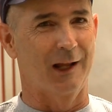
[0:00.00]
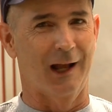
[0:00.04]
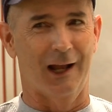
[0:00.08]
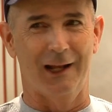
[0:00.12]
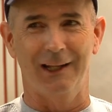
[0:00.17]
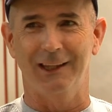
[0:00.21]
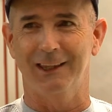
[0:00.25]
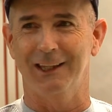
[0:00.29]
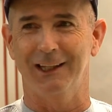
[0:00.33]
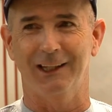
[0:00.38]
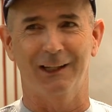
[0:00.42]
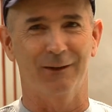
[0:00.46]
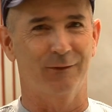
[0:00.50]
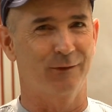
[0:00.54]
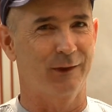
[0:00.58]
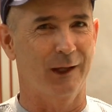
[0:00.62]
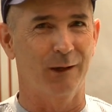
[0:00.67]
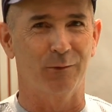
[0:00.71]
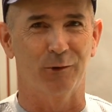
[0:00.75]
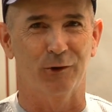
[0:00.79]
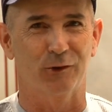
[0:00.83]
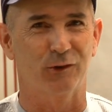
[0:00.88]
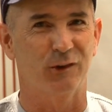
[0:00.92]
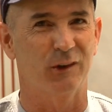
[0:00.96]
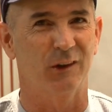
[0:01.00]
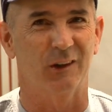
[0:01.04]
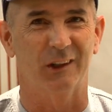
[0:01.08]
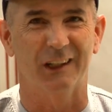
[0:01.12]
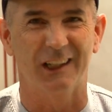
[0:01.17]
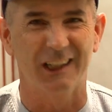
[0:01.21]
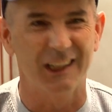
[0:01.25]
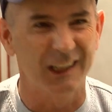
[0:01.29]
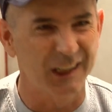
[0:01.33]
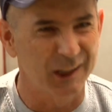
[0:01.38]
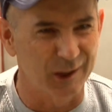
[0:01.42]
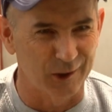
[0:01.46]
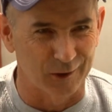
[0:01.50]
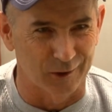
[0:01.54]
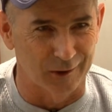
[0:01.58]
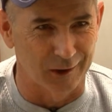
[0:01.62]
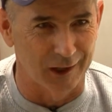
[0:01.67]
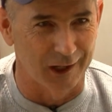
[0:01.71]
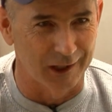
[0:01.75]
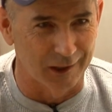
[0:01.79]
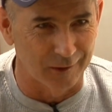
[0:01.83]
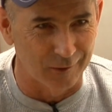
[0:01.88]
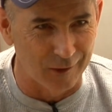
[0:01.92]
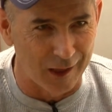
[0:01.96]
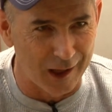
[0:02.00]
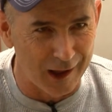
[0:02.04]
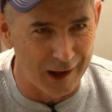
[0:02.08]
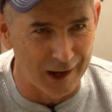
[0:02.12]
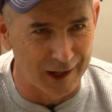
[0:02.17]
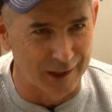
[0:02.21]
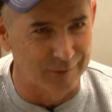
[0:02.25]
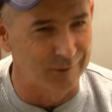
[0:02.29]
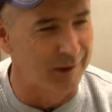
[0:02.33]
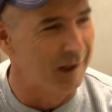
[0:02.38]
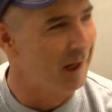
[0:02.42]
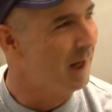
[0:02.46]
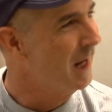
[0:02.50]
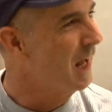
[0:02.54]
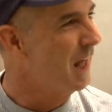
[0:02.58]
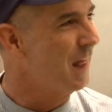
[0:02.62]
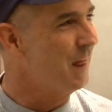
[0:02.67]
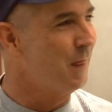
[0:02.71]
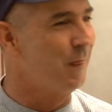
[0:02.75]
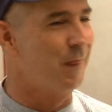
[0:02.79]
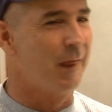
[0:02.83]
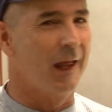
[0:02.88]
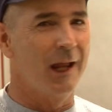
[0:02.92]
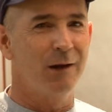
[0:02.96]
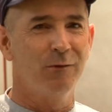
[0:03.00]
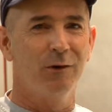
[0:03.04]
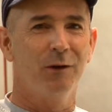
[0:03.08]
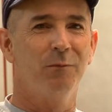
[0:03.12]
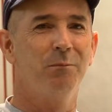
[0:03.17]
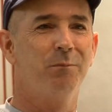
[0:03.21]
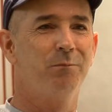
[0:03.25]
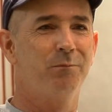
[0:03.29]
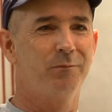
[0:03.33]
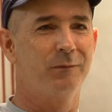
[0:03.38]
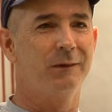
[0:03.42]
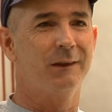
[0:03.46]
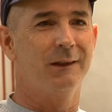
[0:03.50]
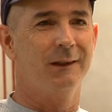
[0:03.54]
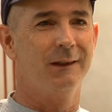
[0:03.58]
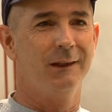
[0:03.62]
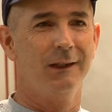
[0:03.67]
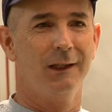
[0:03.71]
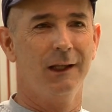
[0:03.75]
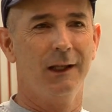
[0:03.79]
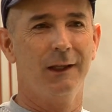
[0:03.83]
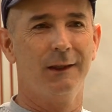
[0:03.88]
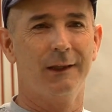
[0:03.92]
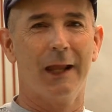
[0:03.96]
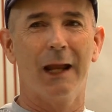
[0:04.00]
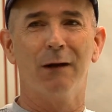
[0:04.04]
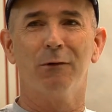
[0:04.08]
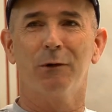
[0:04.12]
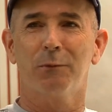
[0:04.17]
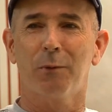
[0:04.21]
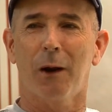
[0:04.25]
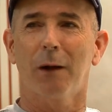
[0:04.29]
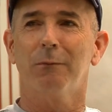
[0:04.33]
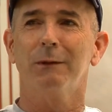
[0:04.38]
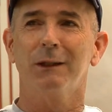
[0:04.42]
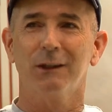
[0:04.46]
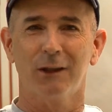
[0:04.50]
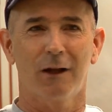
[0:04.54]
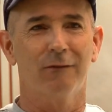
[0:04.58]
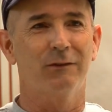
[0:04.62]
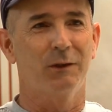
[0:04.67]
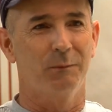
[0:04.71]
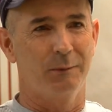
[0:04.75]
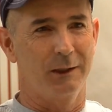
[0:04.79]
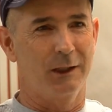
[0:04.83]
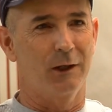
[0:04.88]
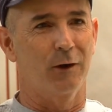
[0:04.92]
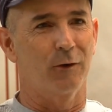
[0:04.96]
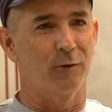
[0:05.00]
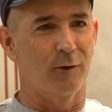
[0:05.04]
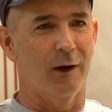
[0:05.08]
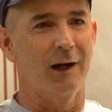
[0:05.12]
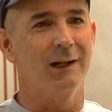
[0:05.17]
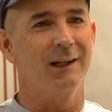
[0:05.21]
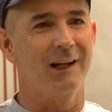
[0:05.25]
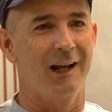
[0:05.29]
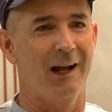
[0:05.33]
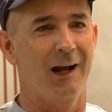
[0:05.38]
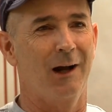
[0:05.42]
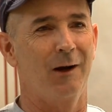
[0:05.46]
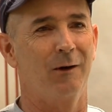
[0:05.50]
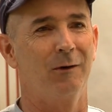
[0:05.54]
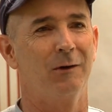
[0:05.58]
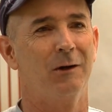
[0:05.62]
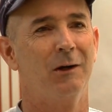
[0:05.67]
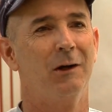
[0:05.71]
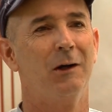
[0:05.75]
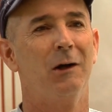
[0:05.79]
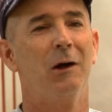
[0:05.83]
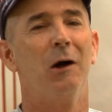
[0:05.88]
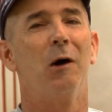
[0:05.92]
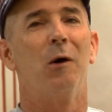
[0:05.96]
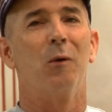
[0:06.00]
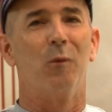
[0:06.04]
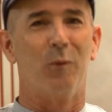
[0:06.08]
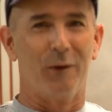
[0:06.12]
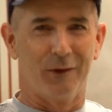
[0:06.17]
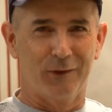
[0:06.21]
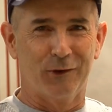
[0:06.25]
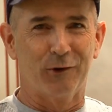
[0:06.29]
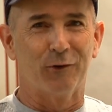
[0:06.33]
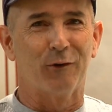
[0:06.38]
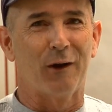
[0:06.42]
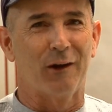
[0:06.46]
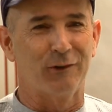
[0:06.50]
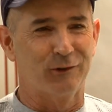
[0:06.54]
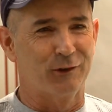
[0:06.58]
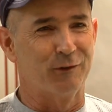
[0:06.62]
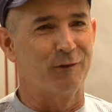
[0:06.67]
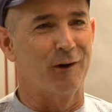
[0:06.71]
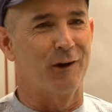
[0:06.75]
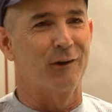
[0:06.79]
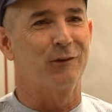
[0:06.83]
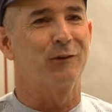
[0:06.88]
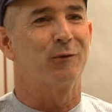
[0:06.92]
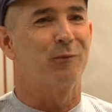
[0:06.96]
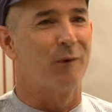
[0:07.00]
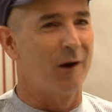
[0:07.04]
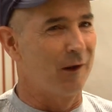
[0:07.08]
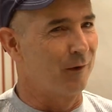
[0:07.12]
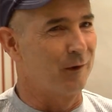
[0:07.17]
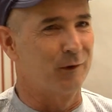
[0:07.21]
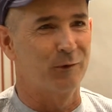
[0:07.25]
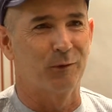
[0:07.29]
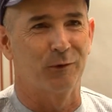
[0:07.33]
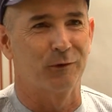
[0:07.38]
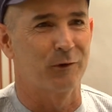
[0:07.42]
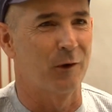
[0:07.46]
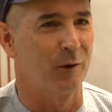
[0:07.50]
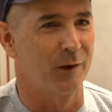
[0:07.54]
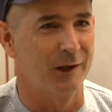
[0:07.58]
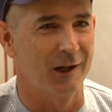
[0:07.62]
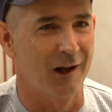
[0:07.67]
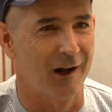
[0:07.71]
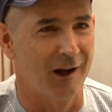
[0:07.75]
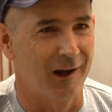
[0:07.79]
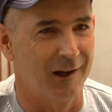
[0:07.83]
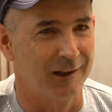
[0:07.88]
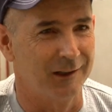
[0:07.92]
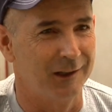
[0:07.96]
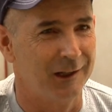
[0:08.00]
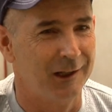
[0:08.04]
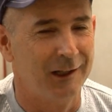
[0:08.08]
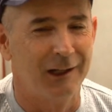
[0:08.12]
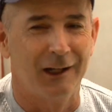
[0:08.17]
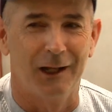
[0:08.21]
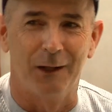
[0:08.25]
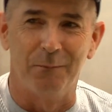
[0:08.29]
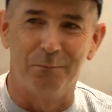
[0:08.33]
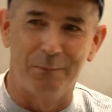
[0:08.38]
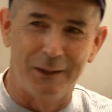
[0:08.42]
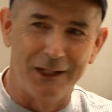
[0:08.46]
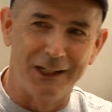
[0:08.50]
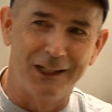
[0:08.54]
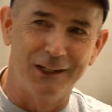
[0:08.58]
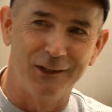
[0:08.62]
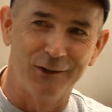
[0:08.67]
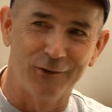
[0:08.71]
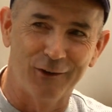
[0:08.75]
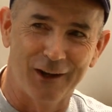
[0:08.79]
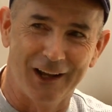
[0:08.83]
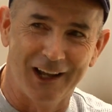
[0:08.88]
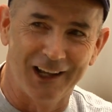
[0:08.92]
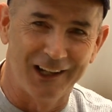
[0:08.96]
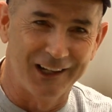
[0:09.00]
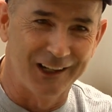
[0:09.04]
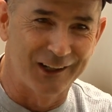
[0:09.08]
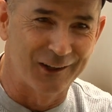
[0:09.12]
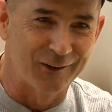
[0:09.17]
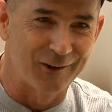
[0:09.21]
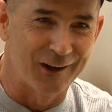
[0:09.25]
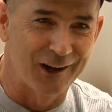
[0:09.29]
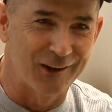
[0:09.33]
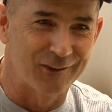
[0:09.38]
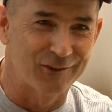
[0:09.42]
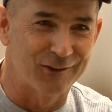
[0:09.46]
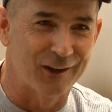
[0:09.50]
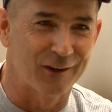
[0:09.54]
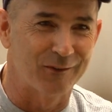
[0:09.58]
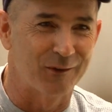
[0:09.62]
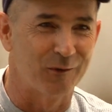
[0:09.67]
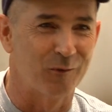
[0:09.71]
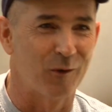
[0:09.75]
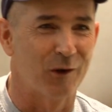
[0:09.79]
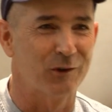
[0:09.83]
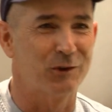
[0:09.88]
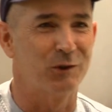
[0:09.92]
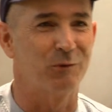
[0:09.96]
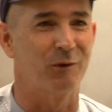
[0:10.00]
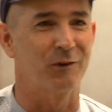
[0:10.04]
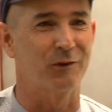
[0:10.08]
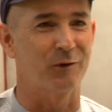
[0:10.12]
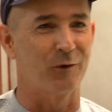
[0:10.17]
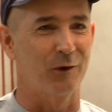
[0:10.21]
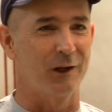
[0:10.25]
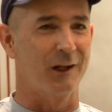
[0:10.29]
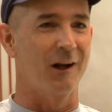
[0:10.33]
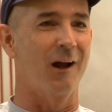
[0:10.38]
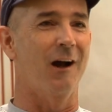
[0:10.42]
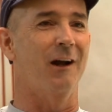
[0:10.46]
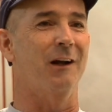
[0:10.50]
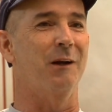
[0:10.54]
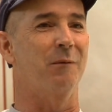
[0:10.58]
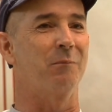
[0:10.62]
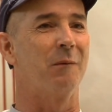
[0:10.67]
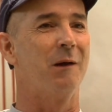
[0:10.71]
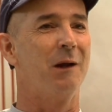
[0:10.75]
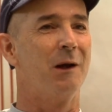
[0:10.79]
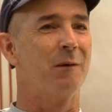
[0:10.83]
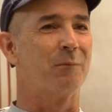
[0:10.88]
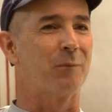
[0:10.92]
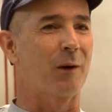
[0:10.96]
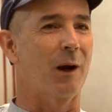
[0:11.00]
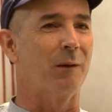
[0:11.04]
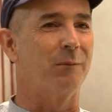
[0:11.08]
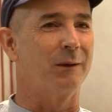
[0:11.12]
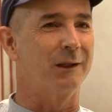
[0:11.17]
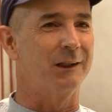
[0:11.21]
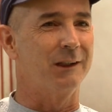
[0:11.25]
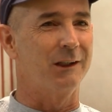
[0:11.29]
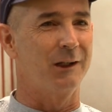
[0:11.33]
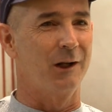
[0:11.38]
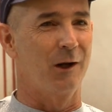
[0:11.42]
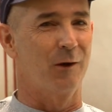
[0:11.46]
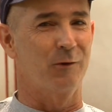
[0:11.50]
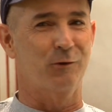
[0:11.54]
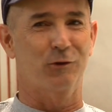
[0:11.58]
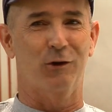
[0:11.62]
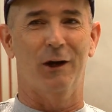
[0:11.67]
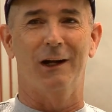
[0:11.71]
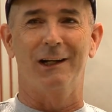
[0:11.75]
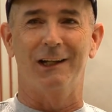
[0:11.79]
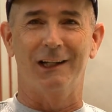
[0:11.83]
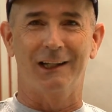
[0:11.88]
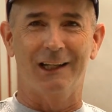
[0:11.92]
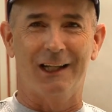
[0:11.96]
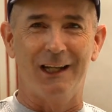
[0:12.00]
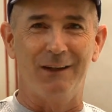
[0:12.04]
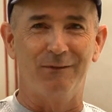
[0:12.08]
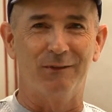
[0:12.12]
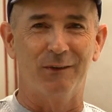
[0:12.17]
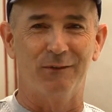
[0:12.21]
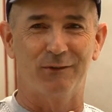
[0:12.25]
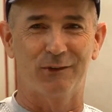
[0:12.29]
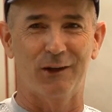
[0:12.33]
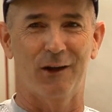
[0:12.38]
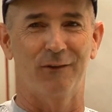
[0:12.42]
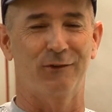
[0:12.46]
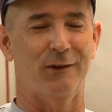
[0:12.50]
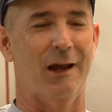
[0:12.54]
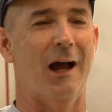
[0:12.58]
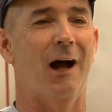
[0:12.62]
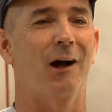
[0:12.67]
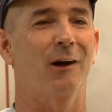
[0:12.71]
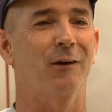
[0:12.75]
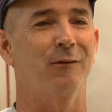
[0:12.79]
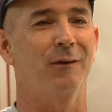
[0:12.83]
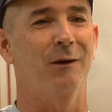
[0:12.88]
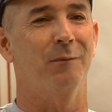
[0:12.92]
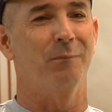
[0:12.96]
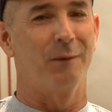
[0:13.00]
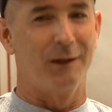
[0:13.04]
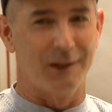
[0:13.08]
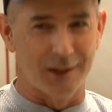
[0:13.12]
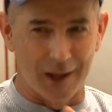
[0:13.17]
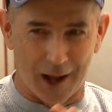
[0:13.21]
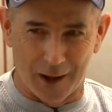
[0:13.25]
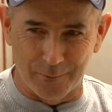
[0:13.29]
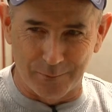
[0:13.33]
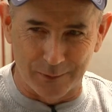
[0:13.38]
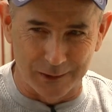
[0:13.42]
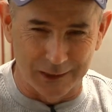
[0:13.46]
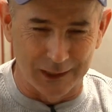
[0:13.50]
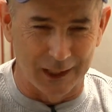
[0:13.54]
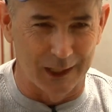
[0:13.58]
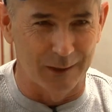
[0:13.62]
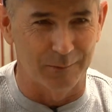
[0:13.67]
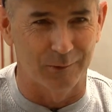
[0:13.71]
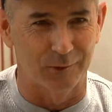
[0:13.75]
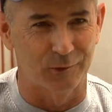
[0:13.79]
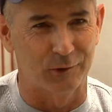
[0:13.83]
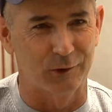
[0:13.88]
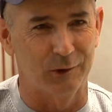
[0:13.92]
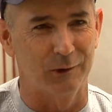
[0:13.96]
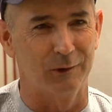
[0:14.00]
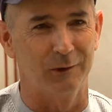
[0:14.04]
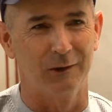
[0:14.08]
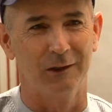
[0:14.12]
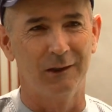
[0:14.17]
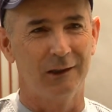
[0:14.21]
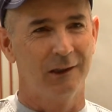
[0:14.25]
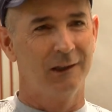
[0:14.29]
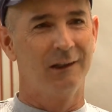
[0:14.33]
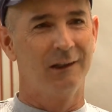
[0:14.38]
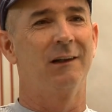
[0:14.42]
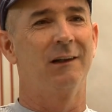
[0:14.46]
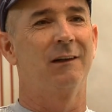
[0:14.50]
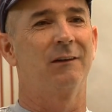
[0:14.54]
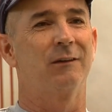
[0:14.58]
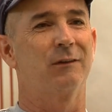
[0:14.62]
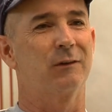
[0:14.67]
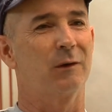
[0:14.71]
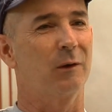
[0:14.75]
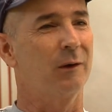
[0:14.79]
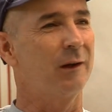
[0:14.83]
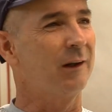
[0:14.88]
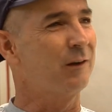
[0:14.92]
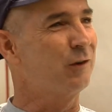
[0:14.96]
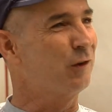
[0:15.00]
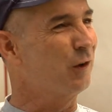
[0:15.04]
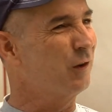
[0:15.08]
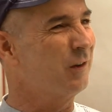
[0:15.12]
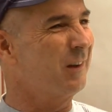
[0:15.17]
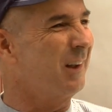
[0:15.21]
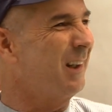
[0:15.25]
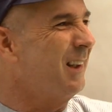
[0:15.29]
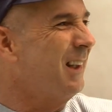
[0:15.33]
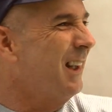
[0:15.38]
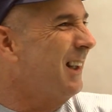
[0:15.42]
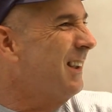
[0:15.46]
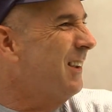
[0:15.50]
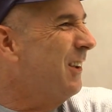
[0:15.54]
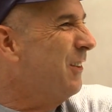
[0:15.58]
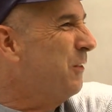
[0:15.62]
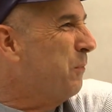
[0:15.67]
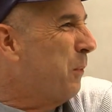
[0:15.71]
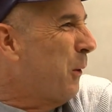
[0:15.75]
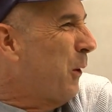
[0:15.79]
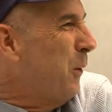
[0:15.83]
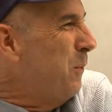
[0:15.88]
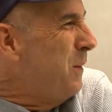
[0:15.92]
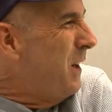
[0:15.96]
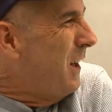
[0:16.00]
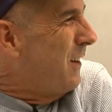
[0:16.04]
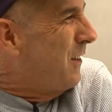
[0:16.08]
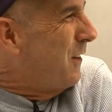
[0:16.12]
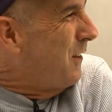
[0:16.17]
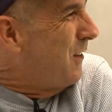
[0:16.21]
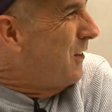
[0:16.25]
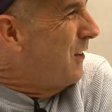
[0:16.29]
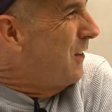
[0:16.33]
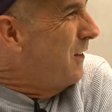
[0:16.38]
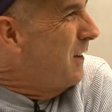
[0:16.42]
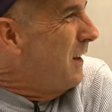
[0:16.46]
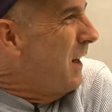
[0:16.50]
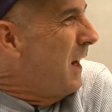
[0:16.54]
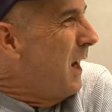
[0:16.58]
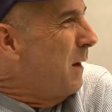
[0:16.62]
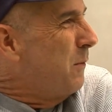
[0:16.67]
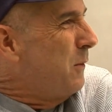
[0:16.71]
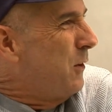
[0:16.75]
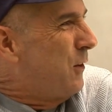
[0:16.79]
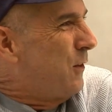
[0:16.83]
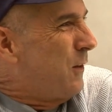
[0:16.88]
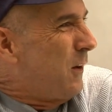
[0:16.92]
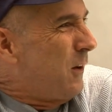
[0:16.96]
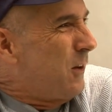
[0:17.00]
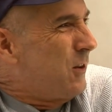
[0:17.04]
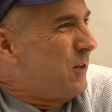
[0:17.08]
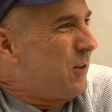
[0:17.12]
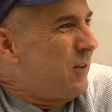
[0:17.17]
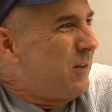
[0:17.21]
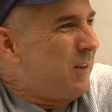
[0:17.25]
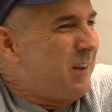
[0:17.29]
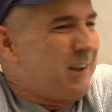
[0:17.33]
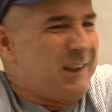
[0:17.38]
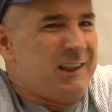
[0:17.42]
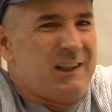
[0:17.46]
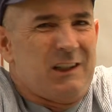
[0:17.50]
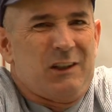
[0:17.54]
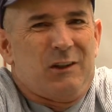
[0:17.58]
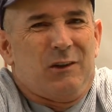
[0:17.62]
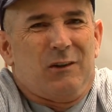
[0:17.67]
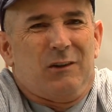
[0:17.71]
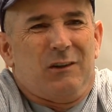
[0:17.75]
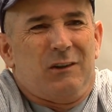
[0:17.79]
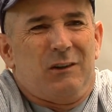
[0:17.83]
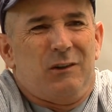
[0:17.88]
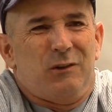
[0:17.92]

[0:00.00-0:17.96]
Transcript: I think if they were still here and alive, they would probably love to be here right now with the rest of us while this was going on, and peeking their head in around stuff and watching what's going on, and probably, you know, trying to keep themselves out of it but not being able to. So it just permeates. It's just the atmosphere. It's just here.